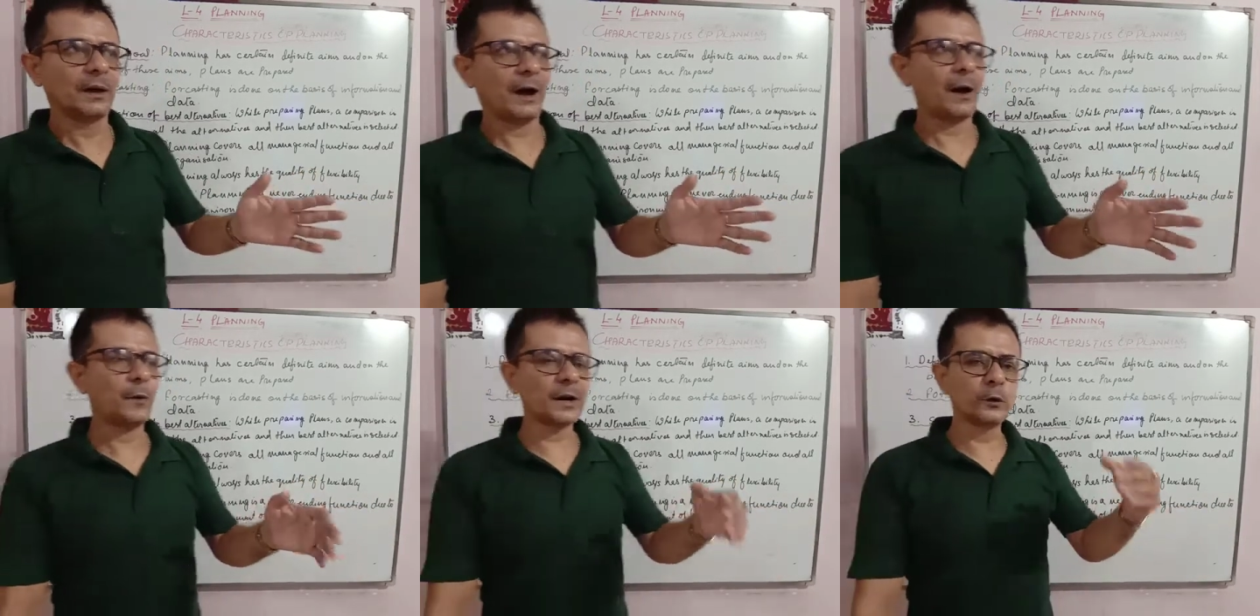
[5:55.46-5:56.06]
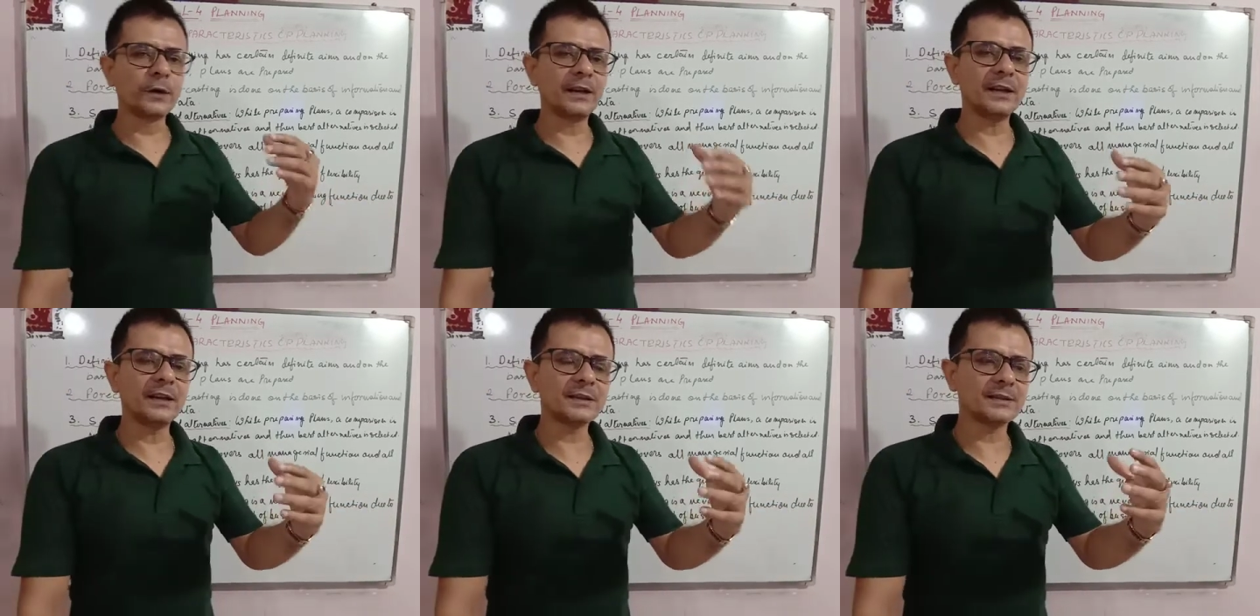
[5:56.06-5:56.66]
our routine
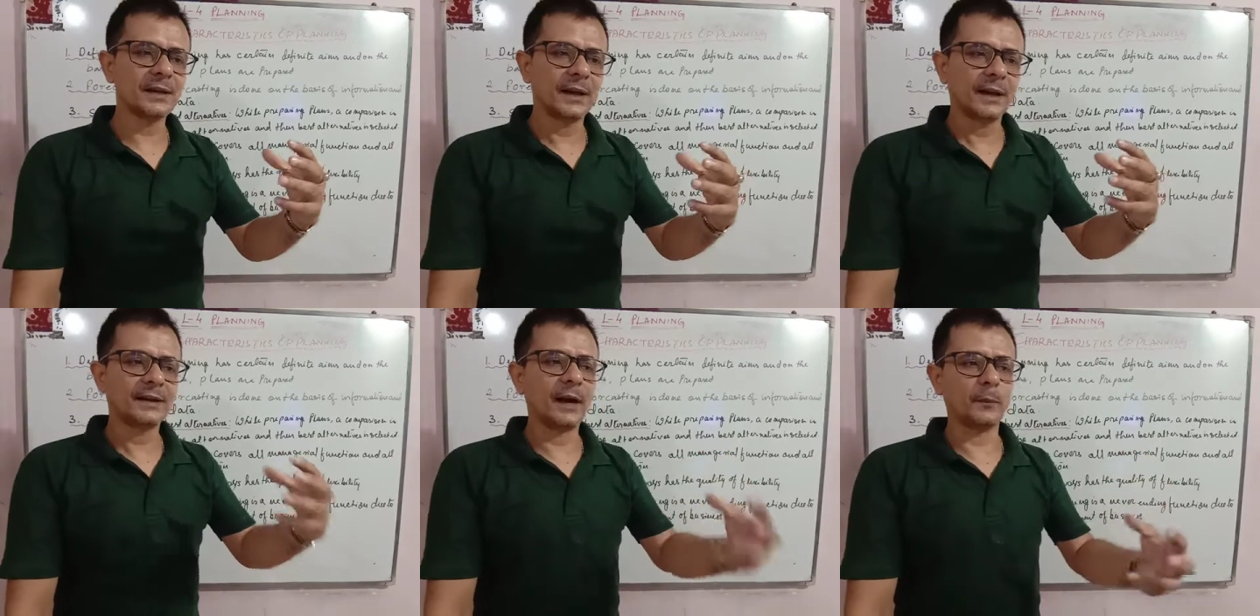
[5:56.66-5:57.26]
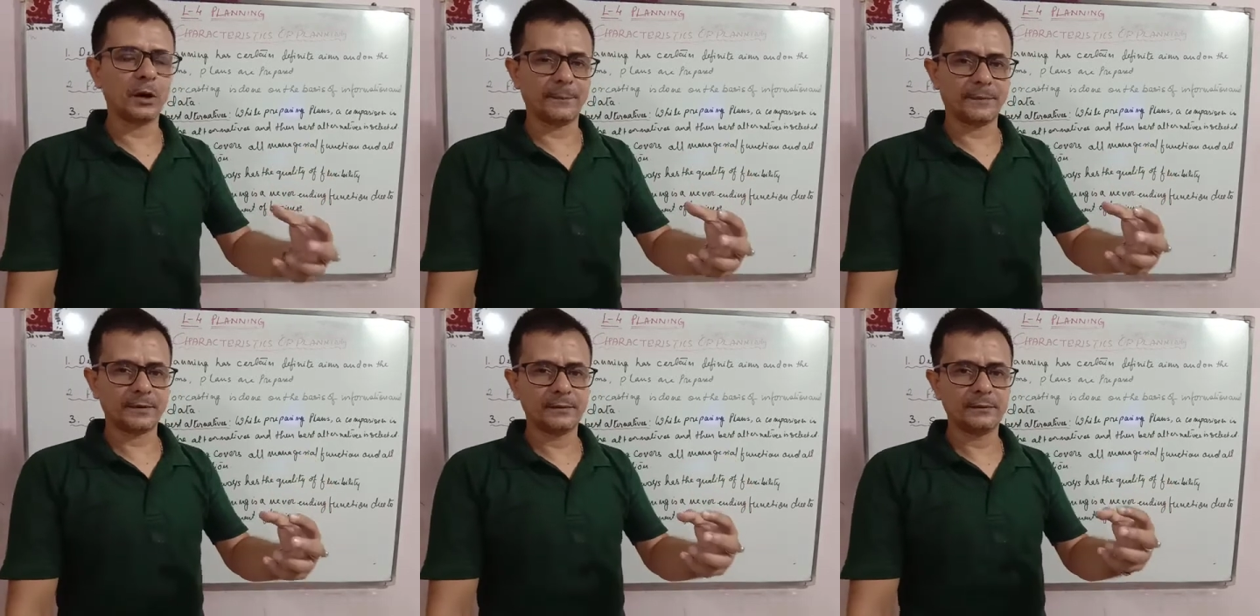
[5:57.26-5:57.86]
is
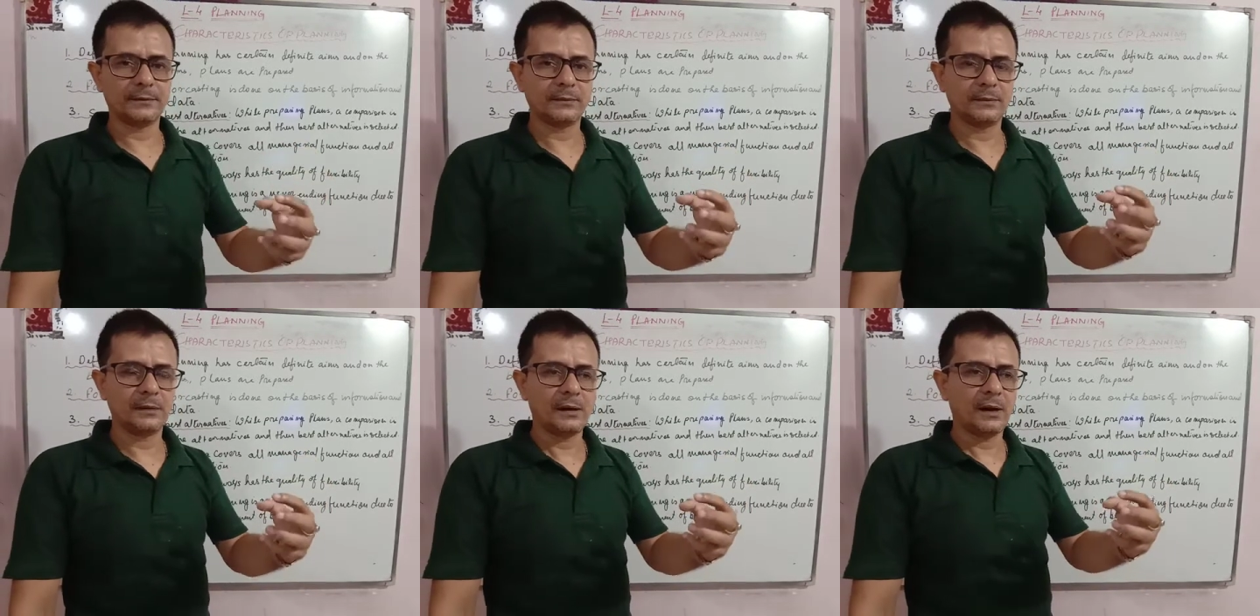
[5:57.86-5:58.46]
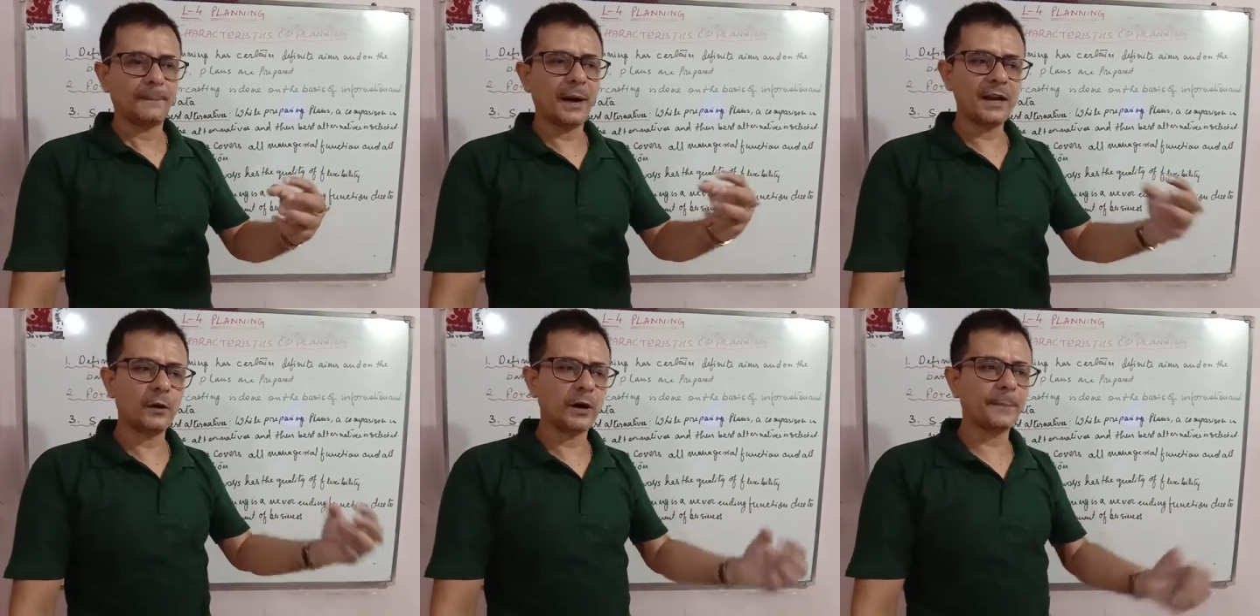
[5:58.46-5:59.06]
developed
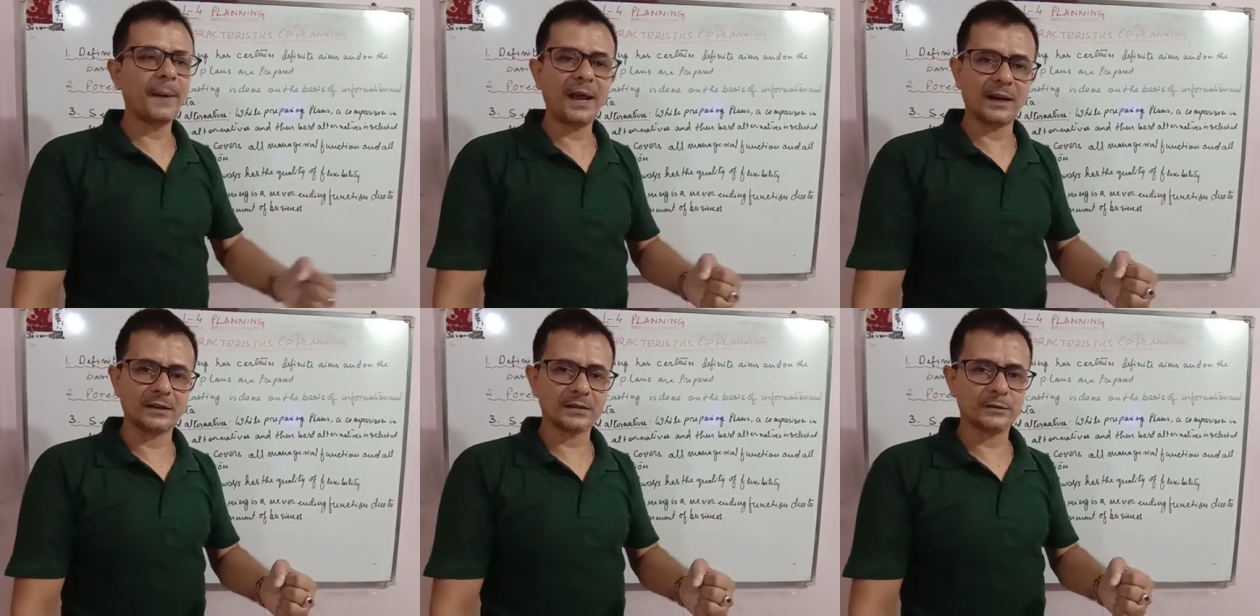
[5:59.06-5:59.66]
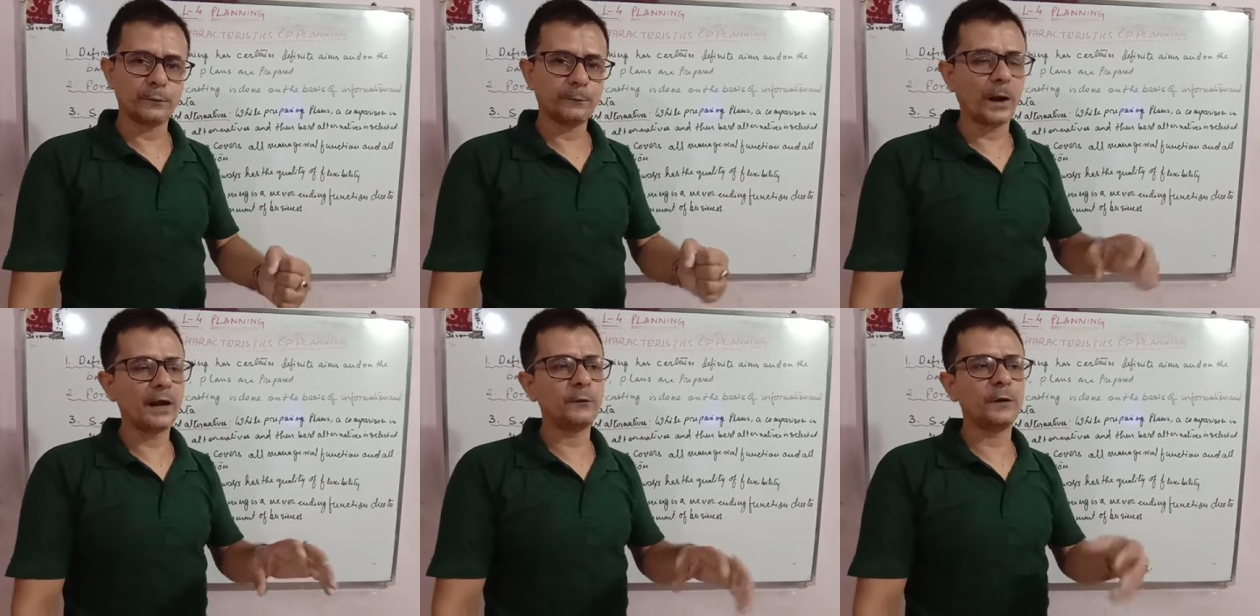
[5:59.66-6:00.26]
by our parents
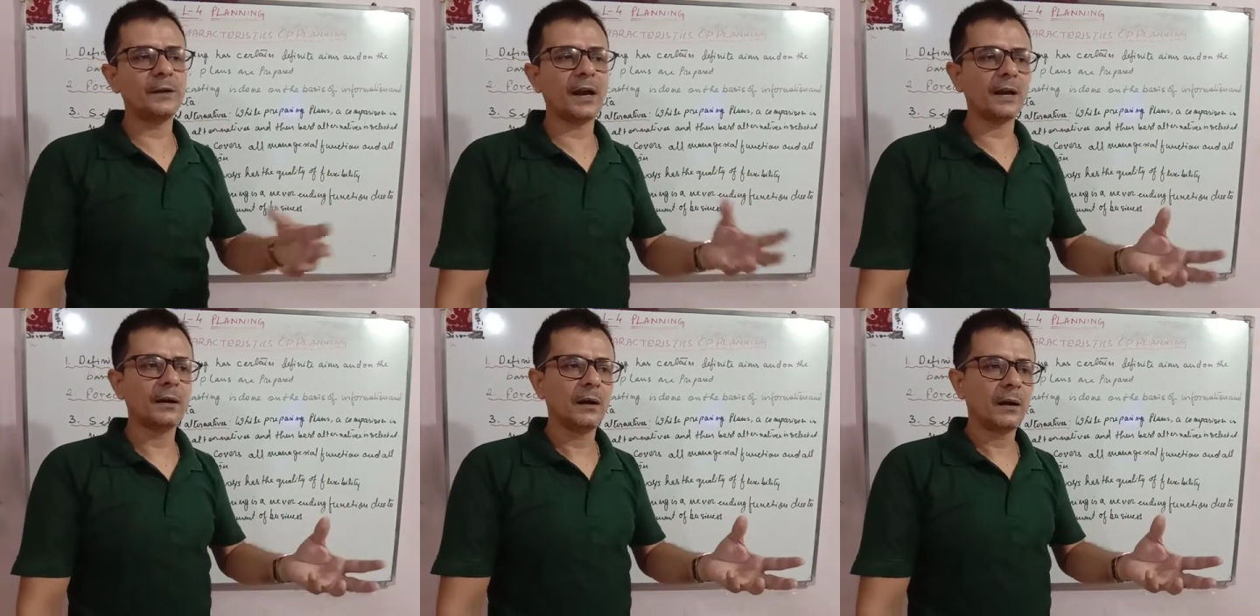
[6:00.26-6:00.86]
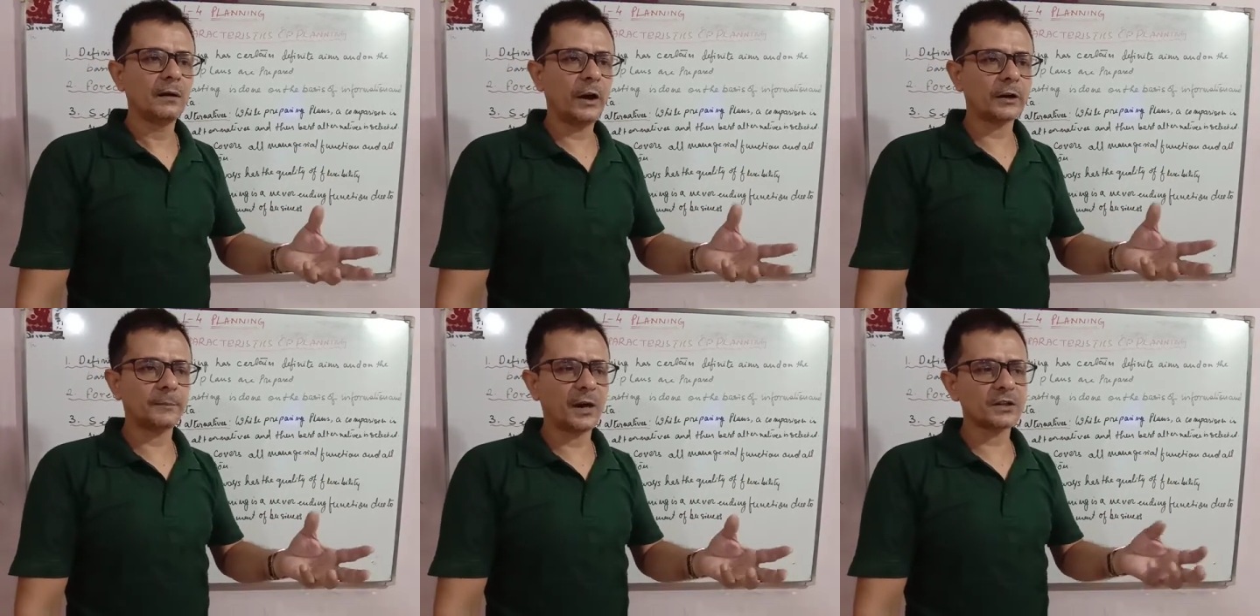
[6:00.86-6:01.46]
when we are
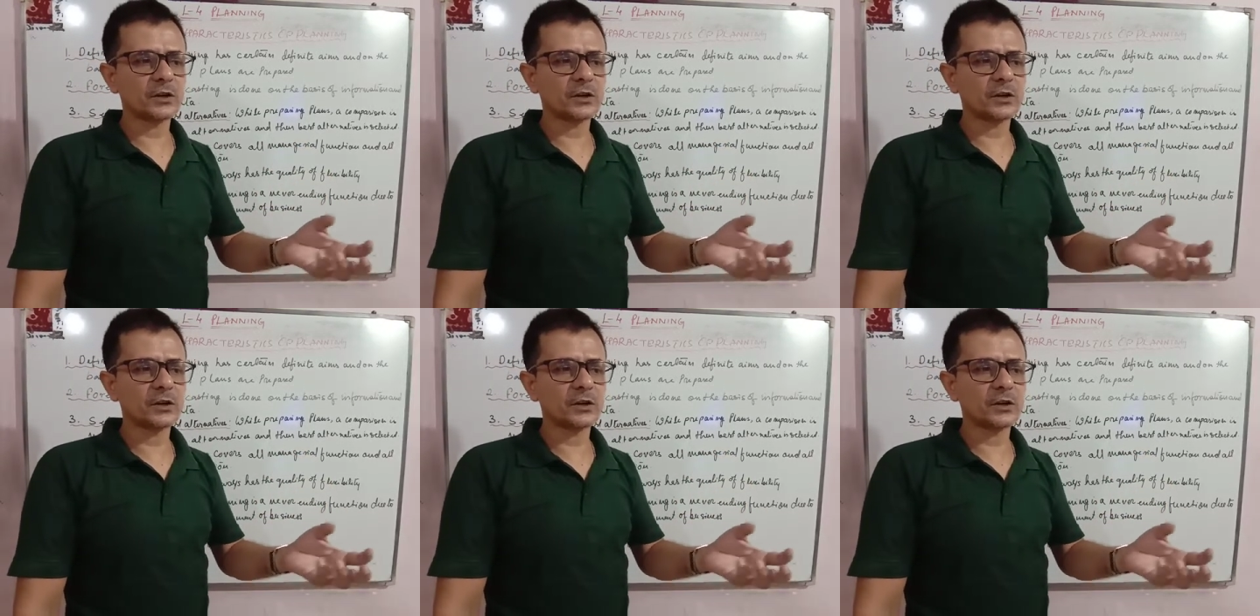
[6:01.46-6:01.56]
not much